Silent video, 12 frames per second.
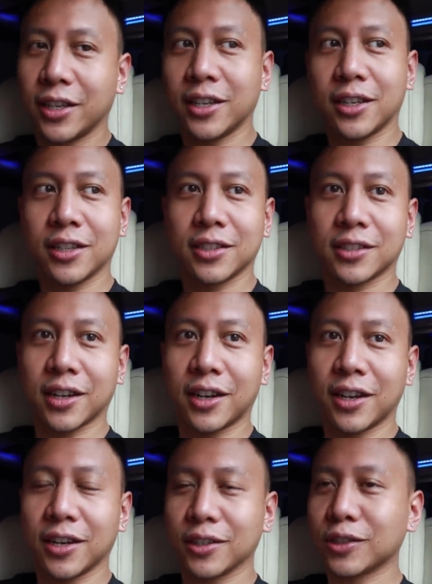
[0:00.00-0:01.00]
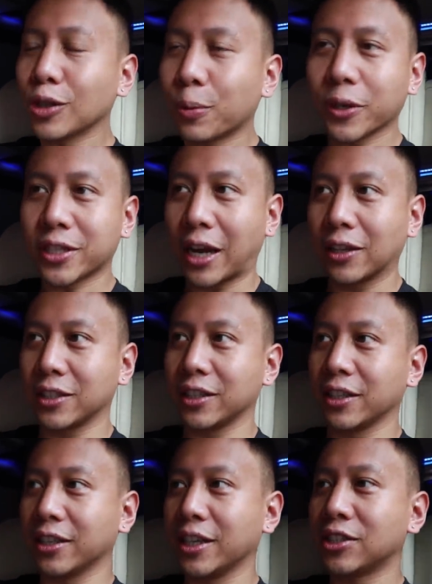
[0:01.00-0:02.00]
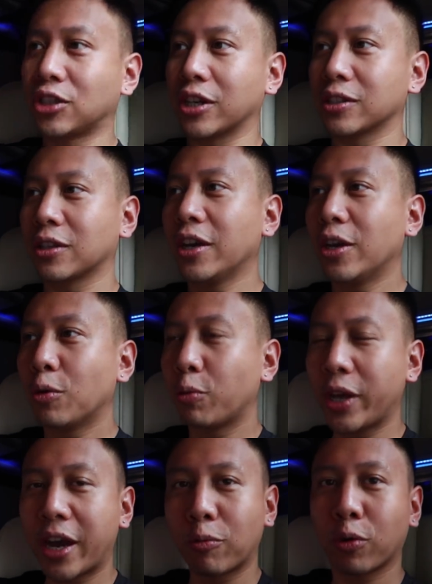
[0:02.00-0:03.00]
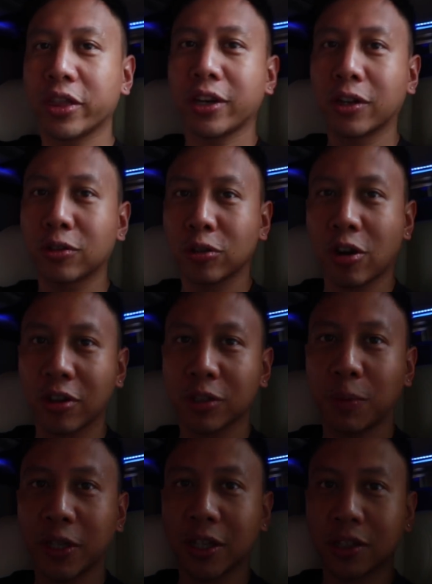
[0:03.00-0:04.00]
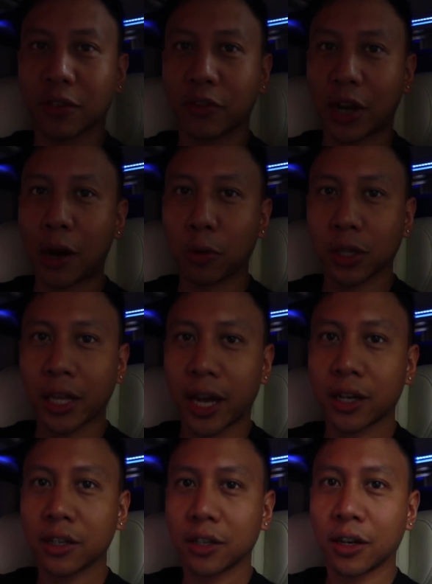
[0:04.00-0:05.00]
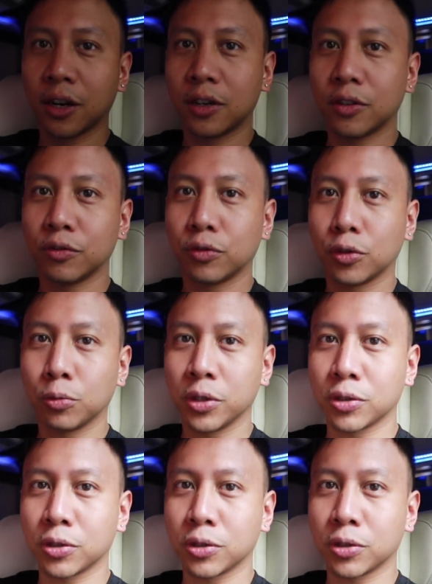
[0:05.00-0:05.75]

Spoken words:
is super talented. It's just we're the underdogs because of our lack of